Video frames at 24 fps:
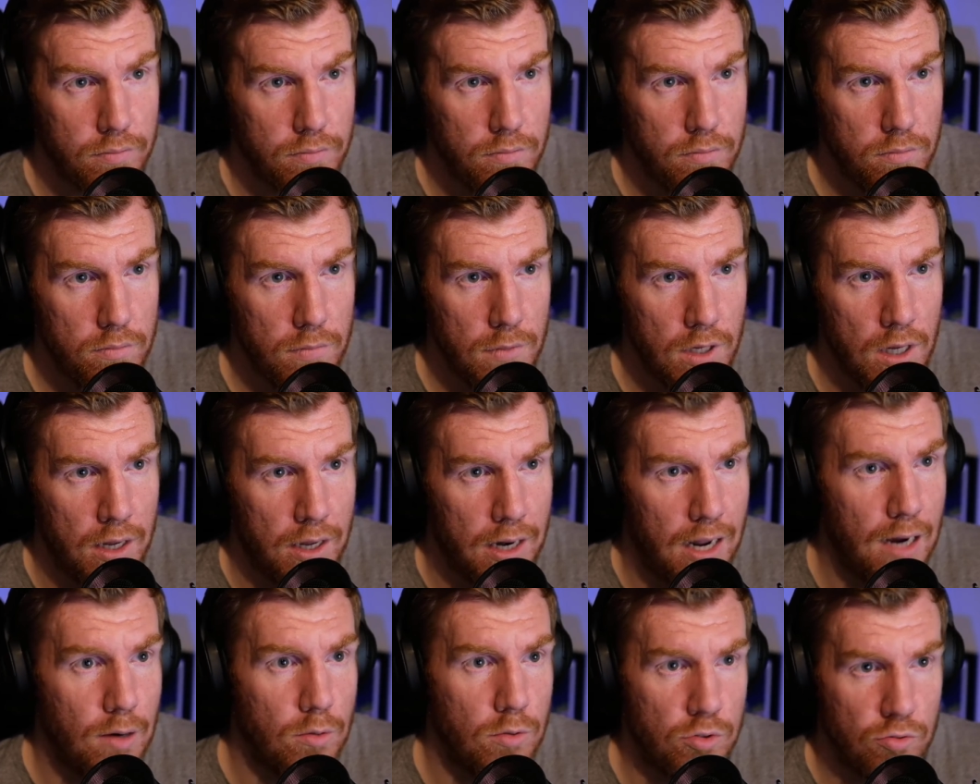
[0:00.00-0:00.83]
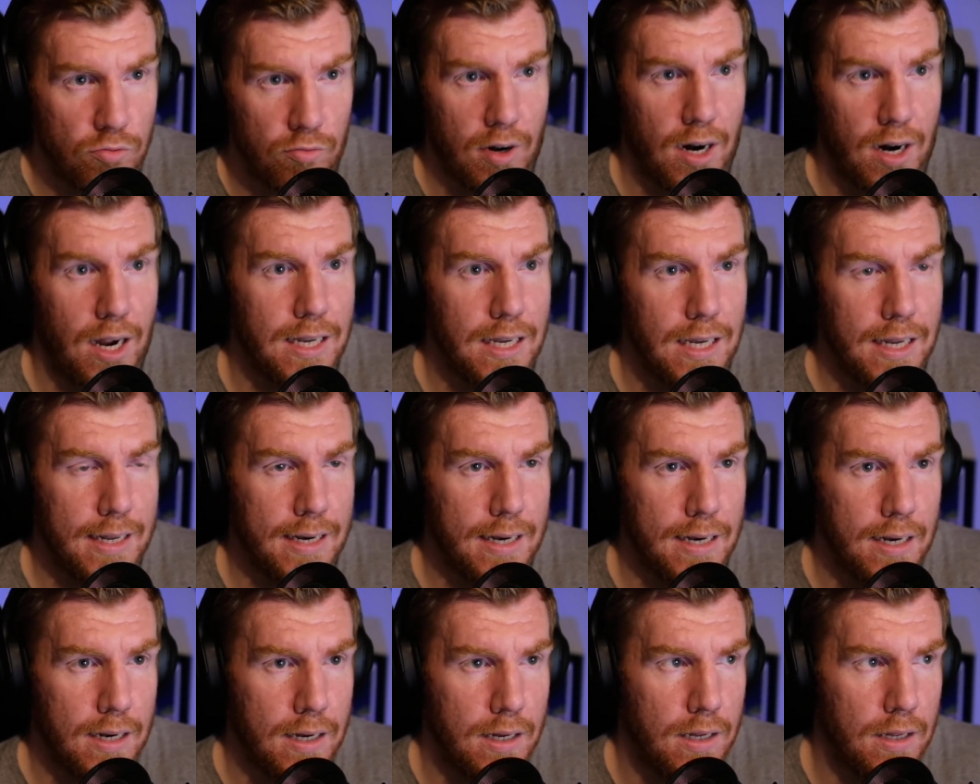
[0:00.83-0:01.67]
And I was
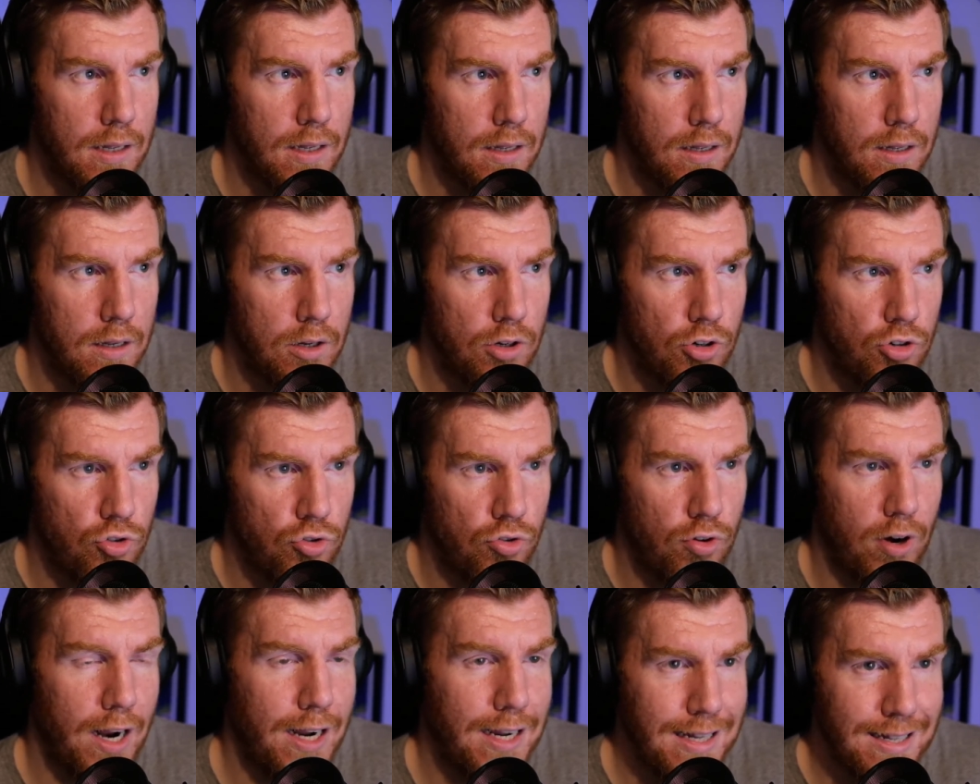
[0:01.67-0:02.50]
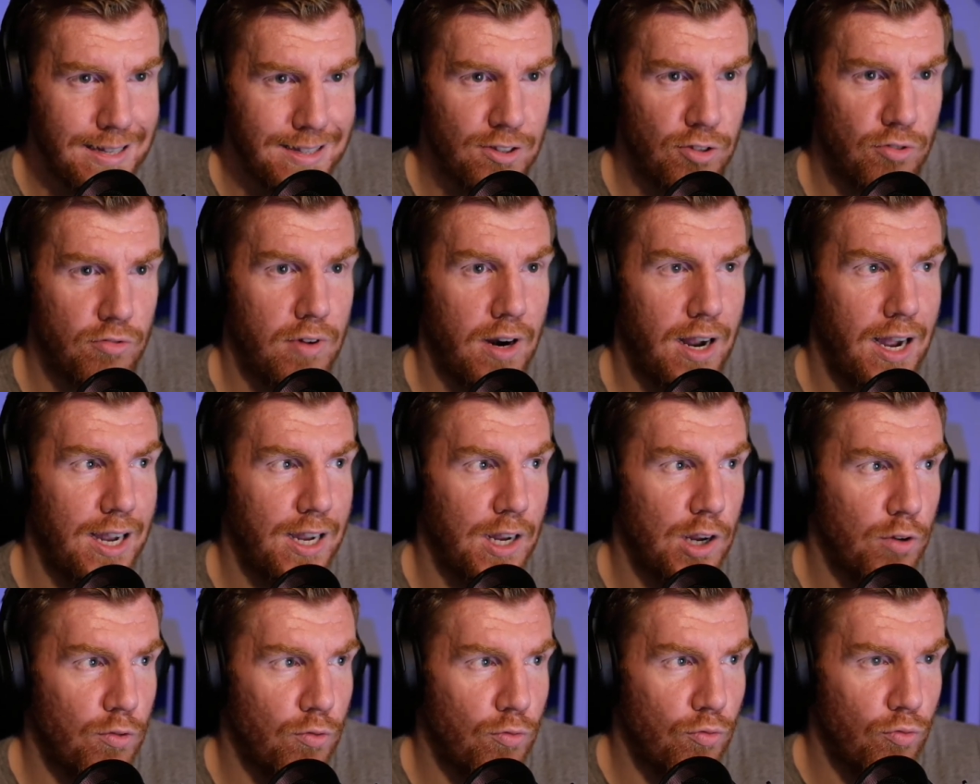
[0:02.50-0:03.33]
trying to
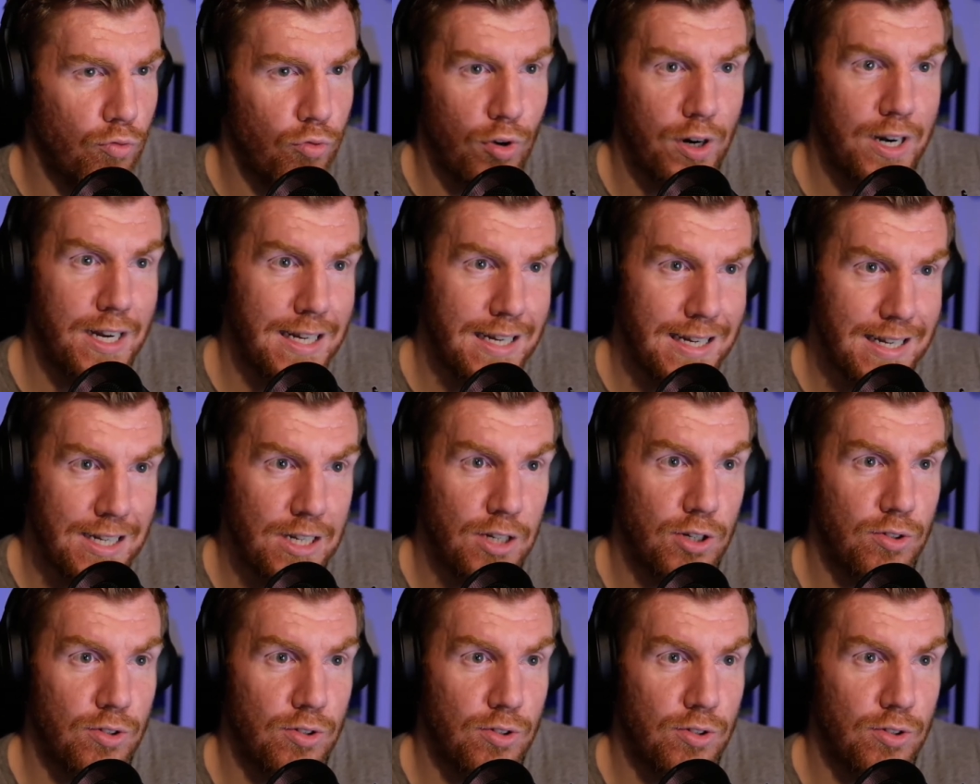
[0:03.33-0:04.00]
write really good